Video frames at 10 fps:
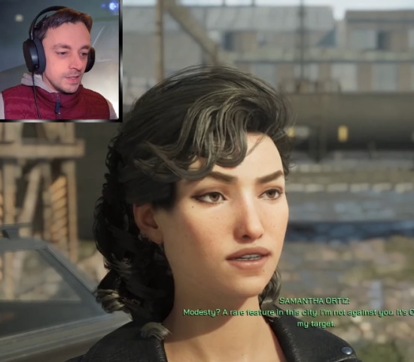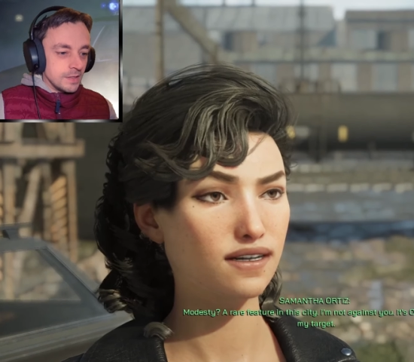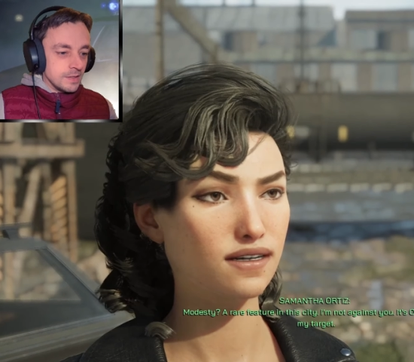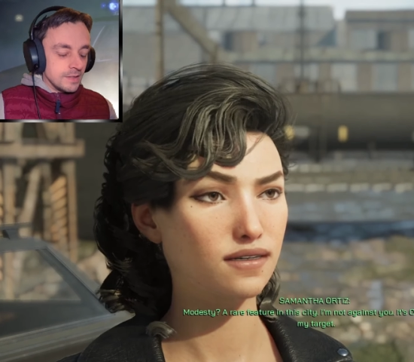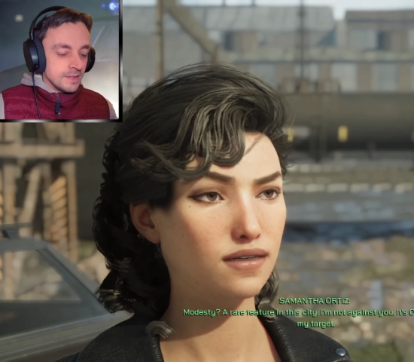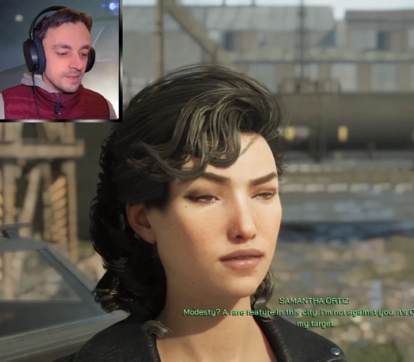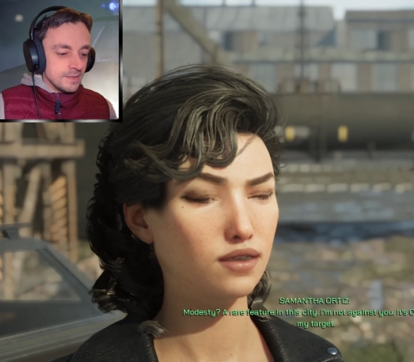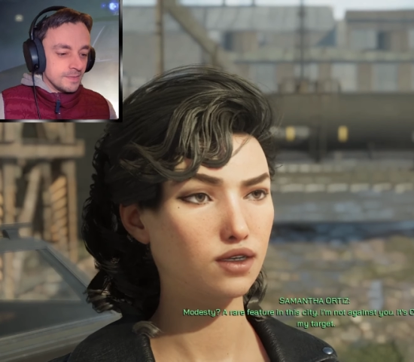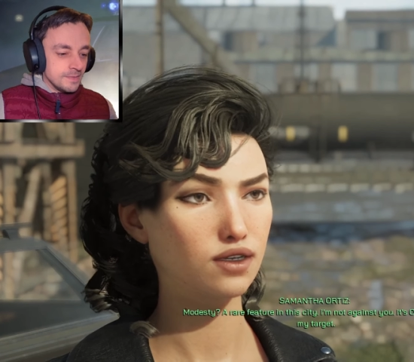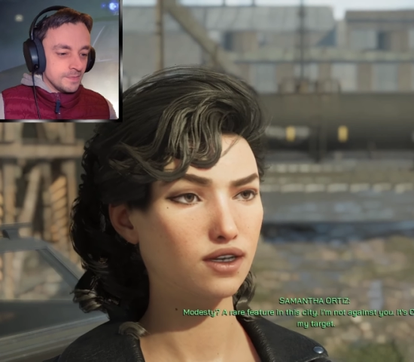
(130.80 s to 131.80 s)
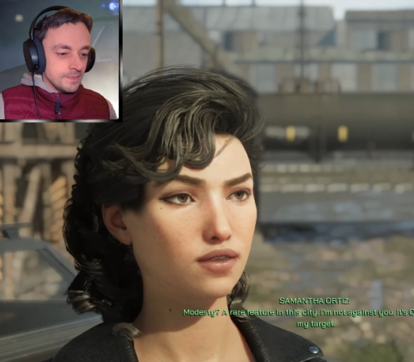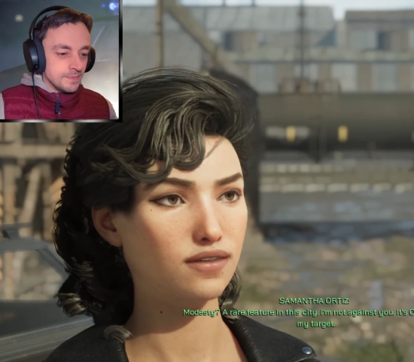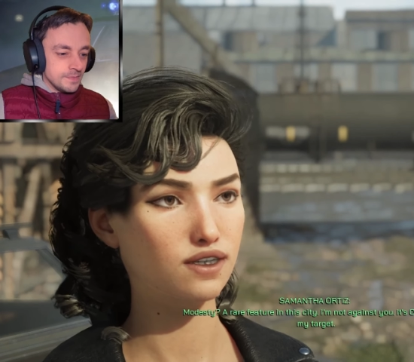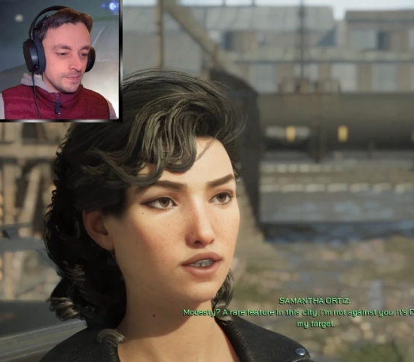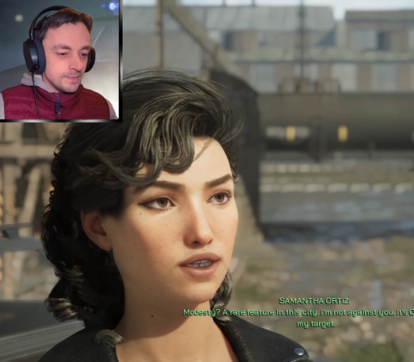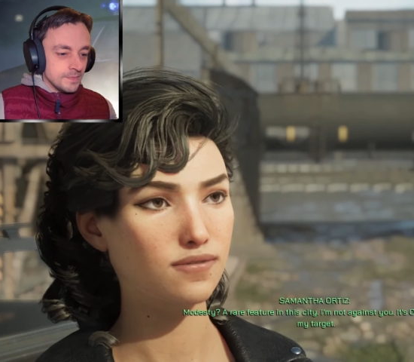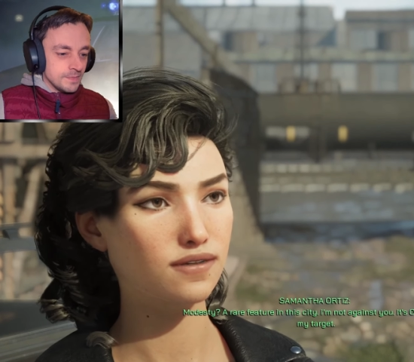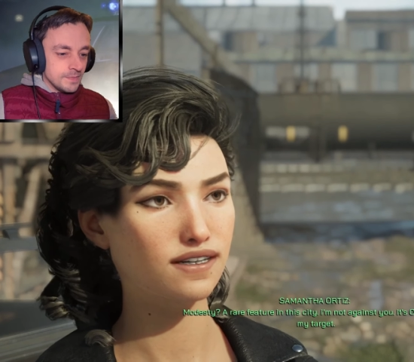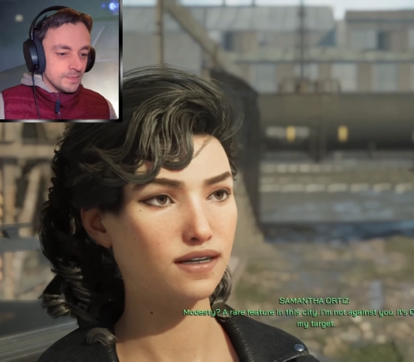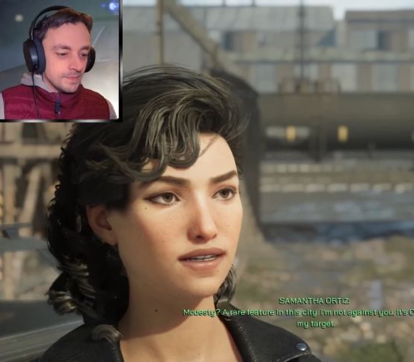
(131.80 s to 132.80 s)
Speaker 1: Modesty a rare
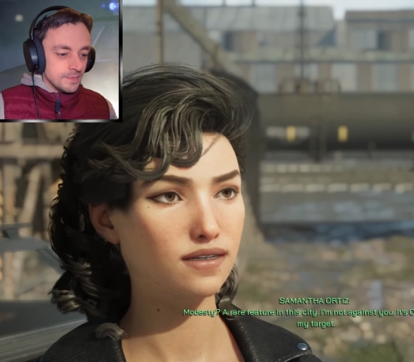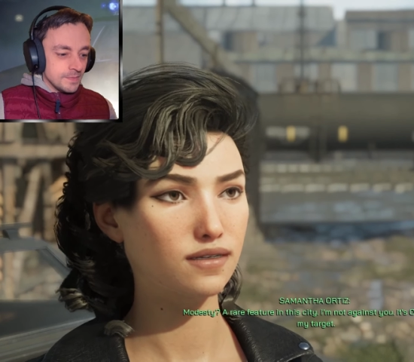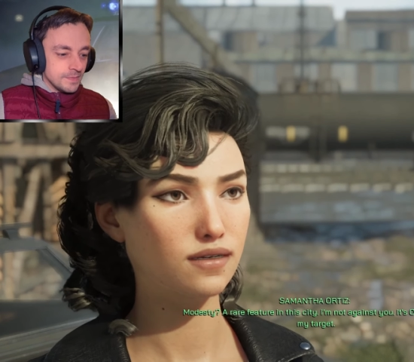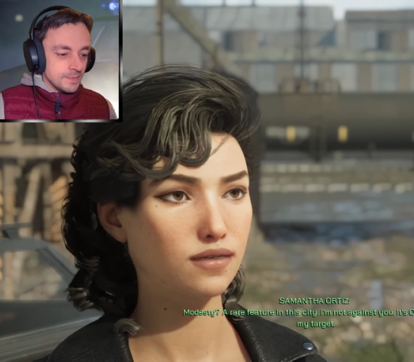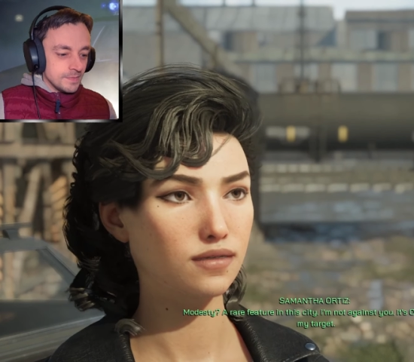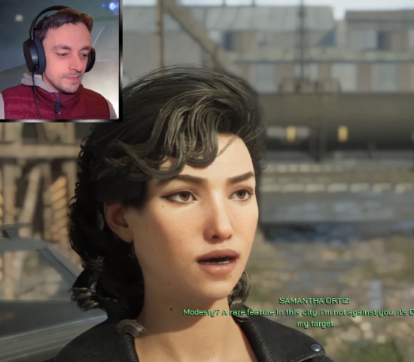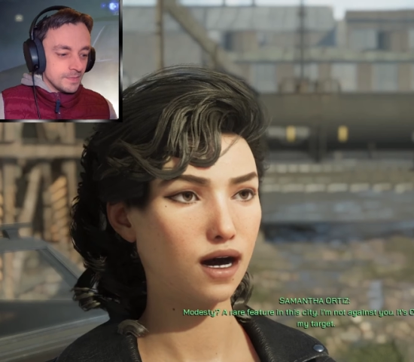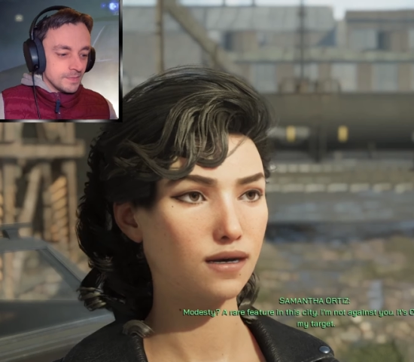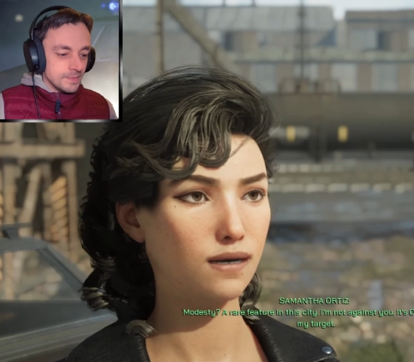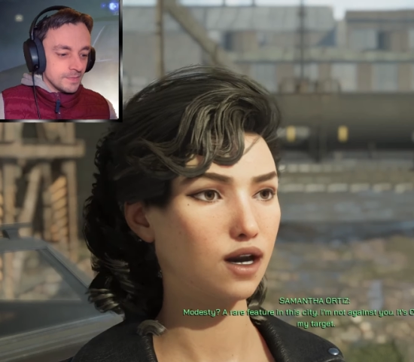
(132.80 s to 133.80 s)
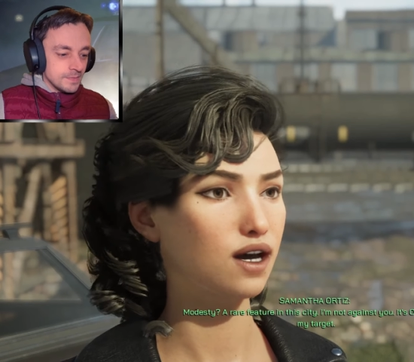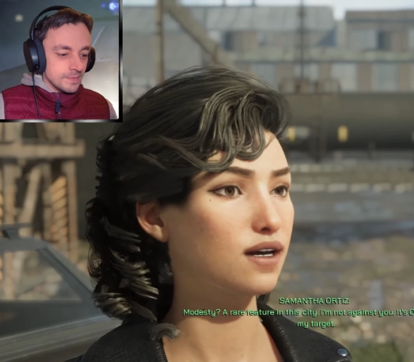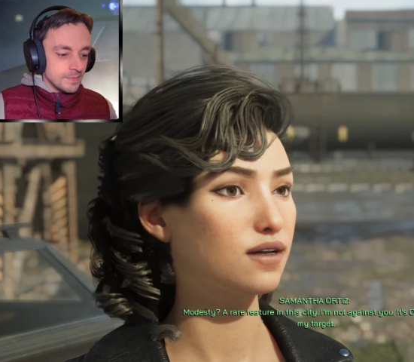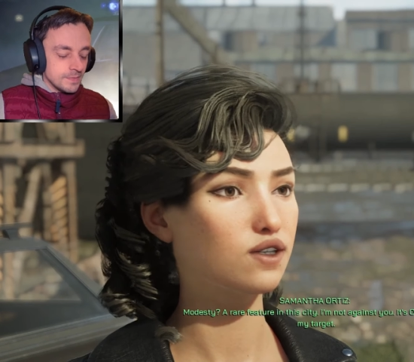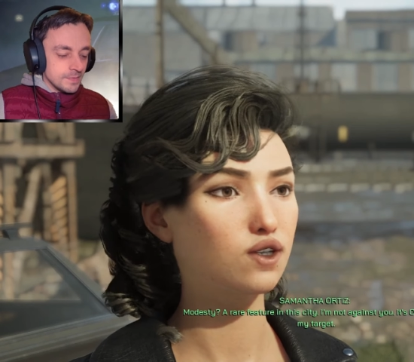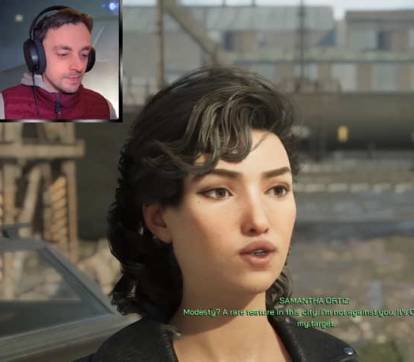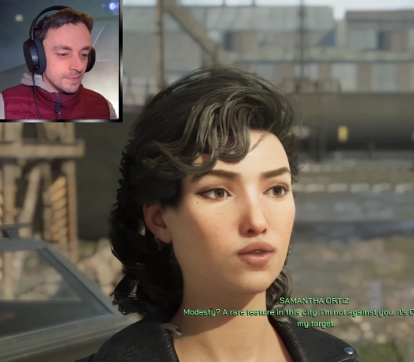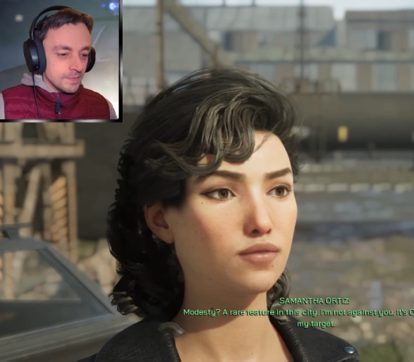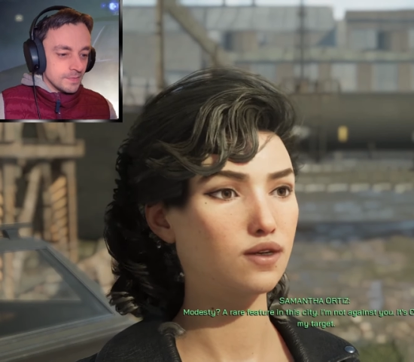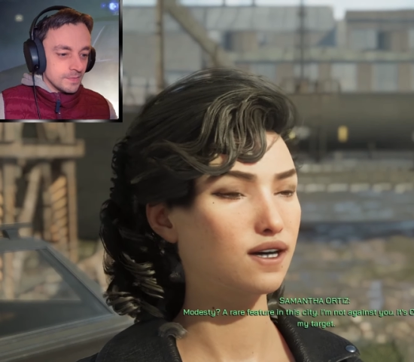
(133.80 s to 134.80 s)
feature in this city. I'm not
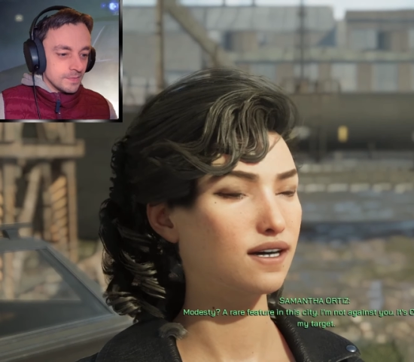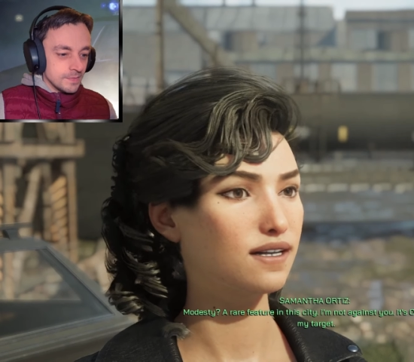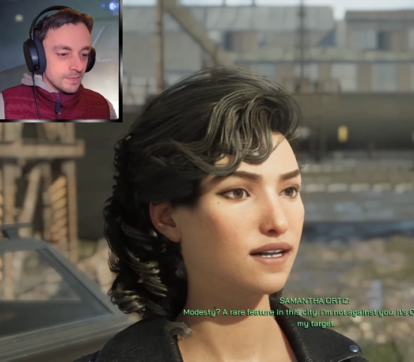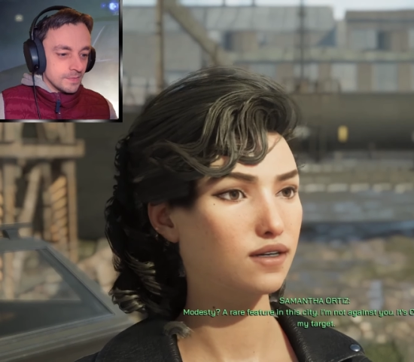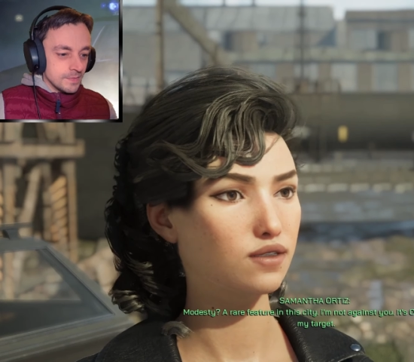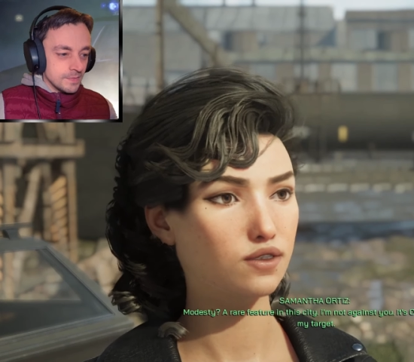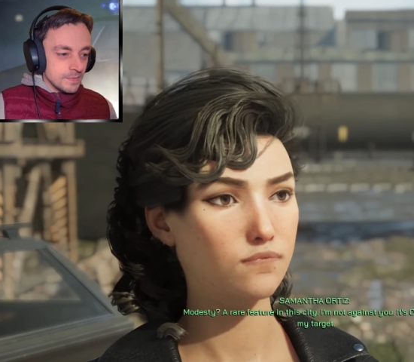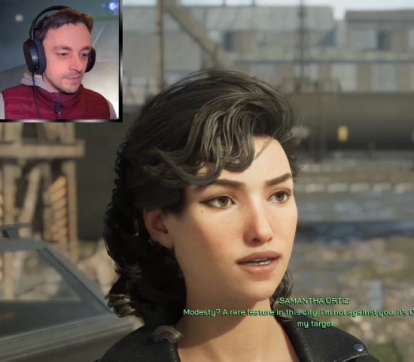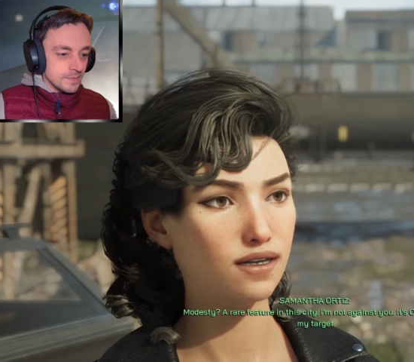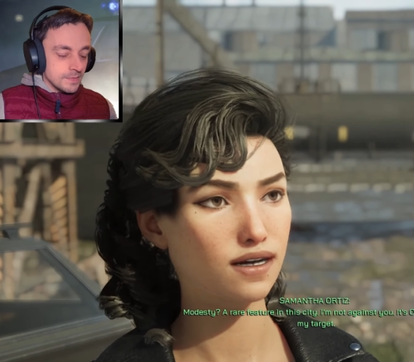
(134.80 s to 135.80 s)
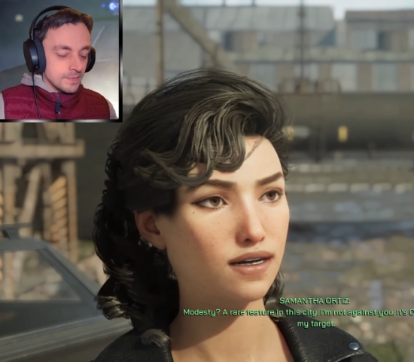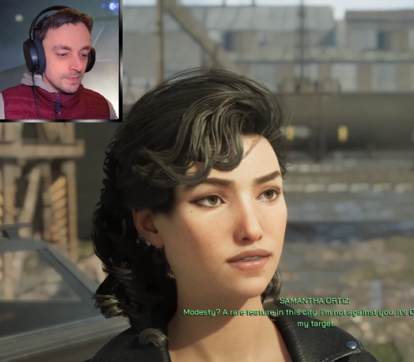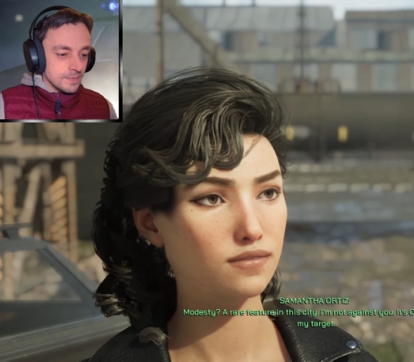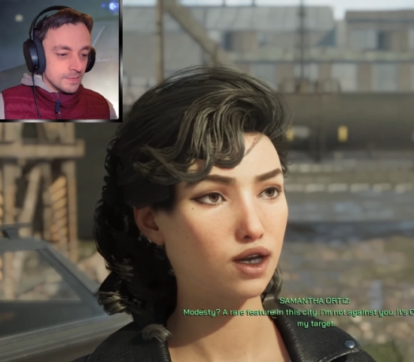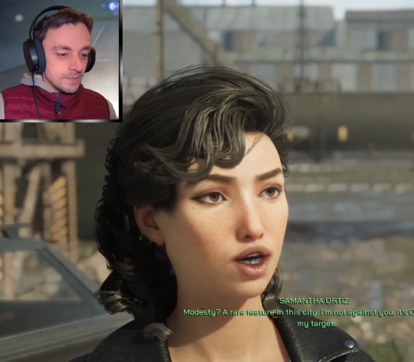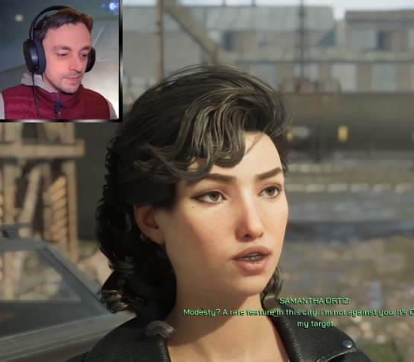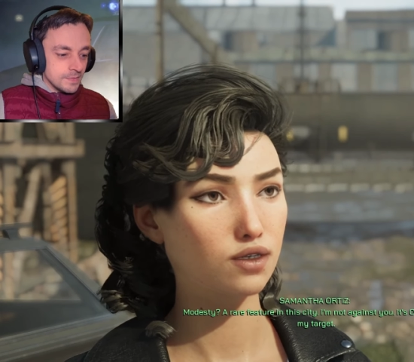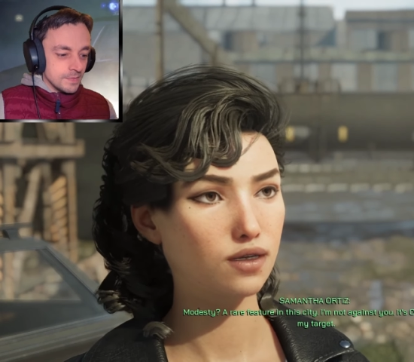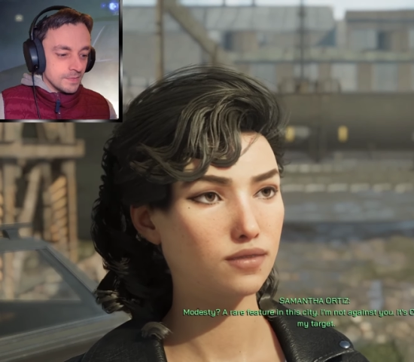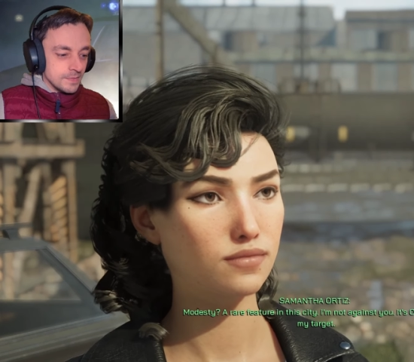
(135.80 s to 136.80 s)
against you. It's the OCP that's my
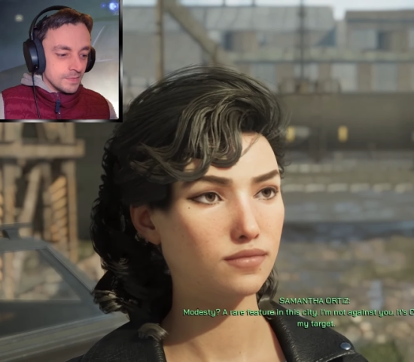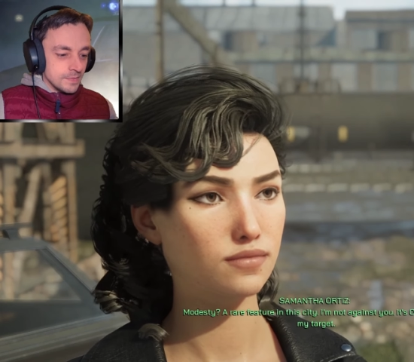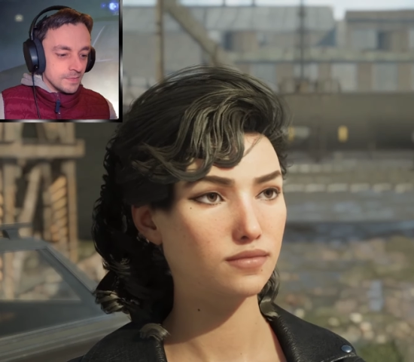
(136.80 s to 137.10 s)
target.